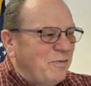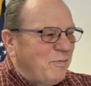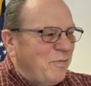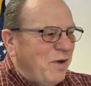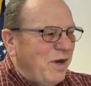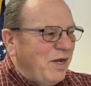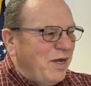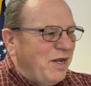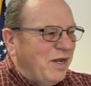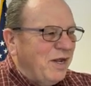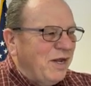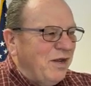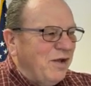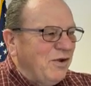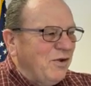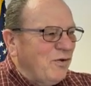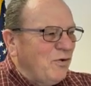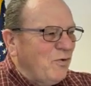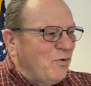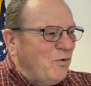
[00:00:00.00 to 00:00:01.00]
media
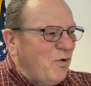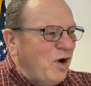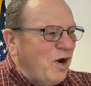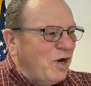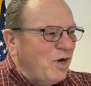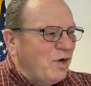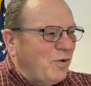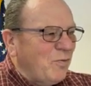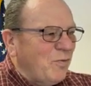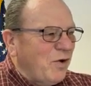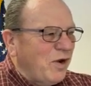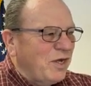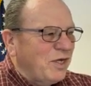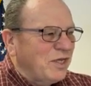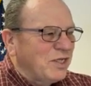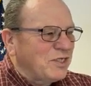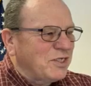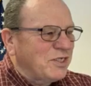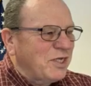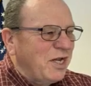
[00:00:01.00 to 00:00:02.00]
who wanted to
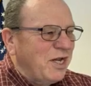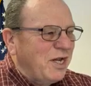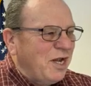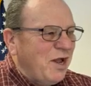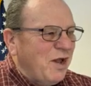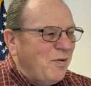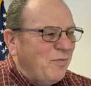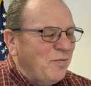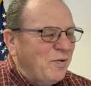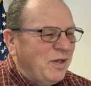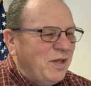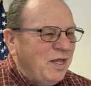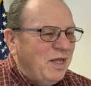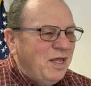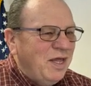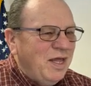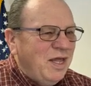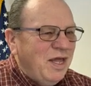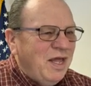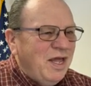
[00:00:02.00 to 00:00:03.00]
bring this thing up,
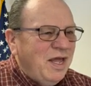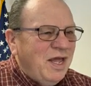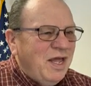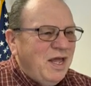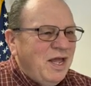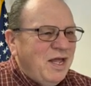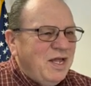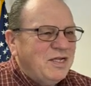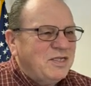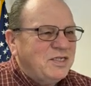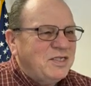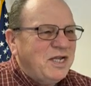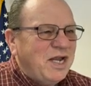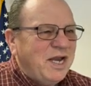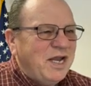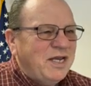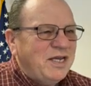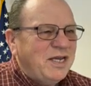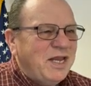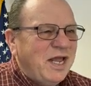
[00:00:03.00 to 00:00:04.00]

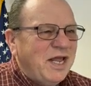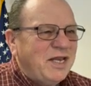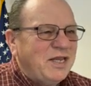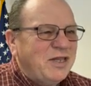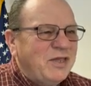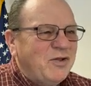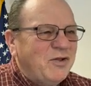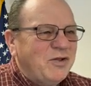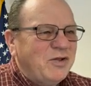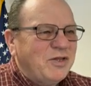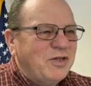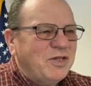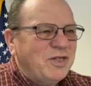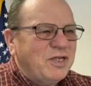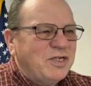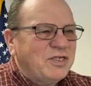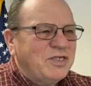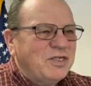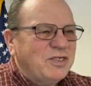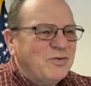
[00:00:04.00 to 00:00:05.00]
saying that
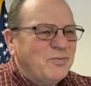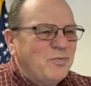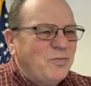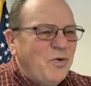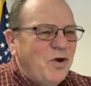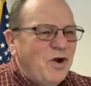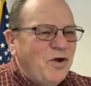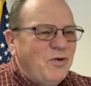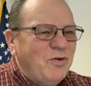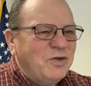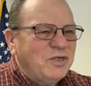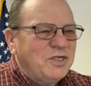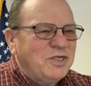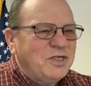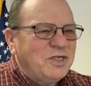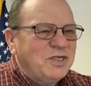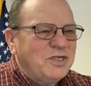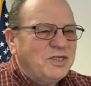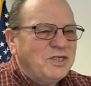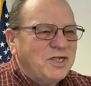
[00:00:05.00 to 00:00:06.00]
this book
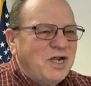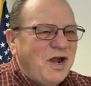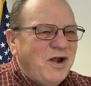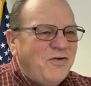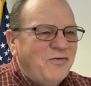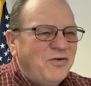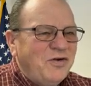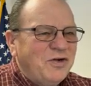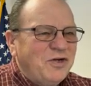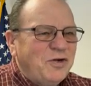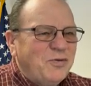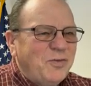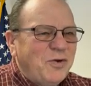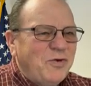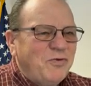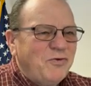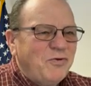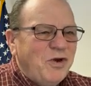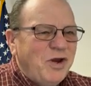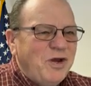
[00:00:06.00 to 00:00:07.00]
was discovered to
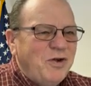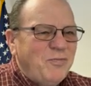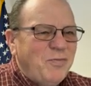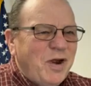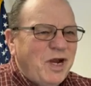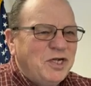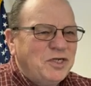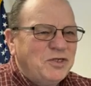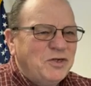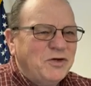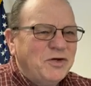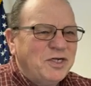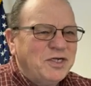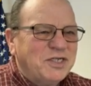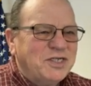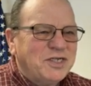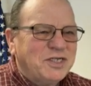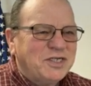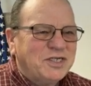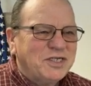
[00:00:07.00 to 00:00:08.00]
be written by
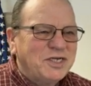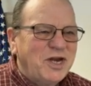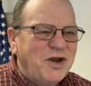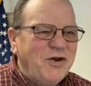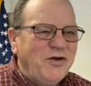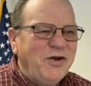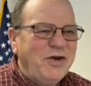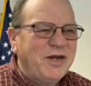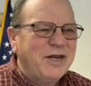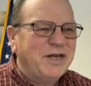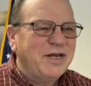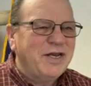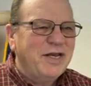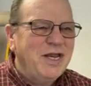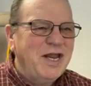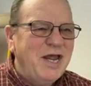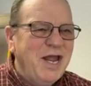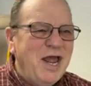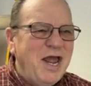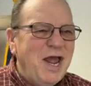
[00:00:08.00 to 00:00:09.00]
Judas
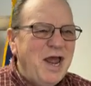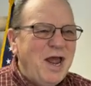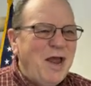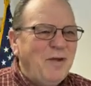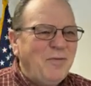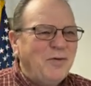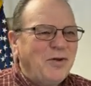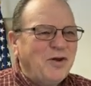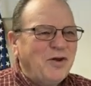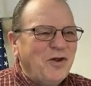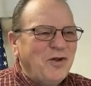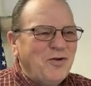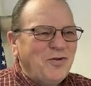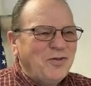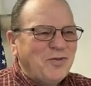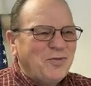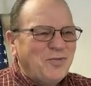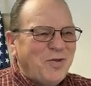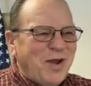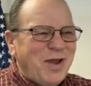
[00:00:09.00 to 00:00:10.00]
Iscariot. How many know
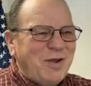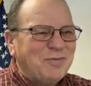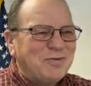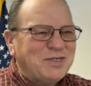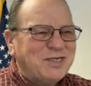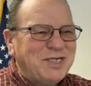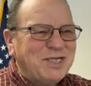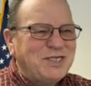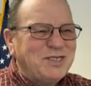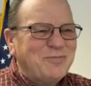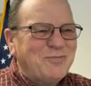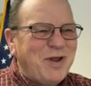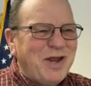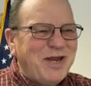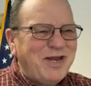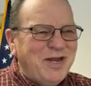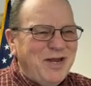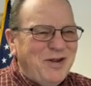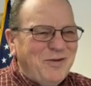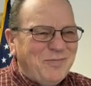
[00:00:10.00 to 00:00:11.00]
what the Bible says
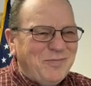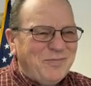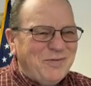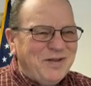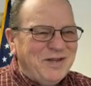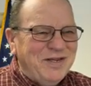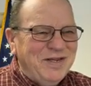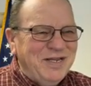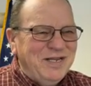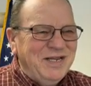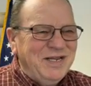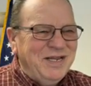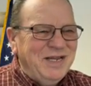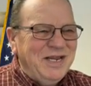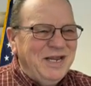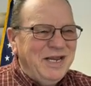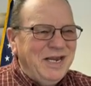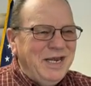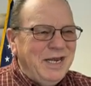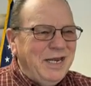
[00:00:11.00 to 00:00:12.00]
about him?
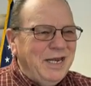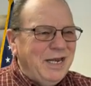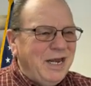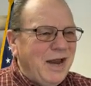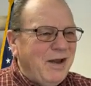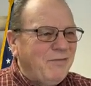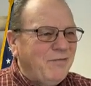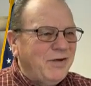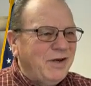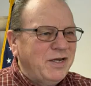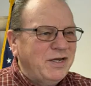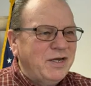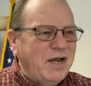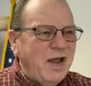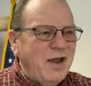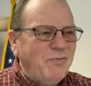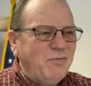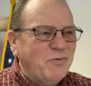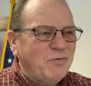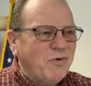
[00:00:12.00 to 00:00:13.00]
Mm-hmm. He didn't have any
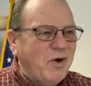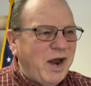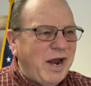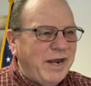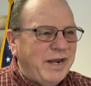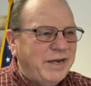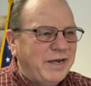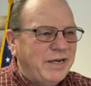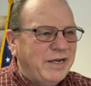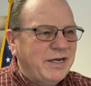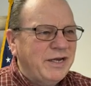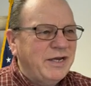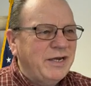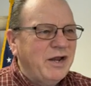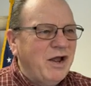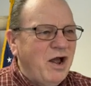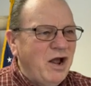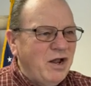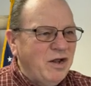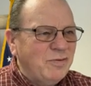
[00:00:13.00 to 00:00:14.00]
time to write it.
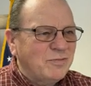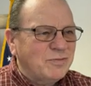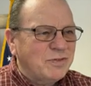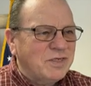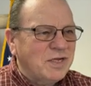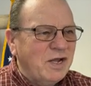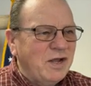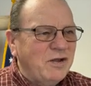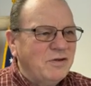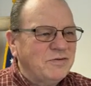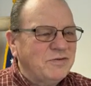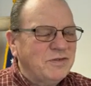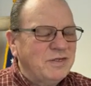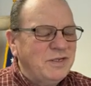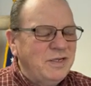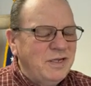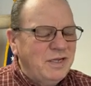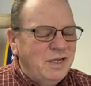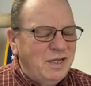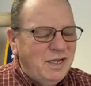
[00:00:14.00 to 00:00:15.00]
He hung himself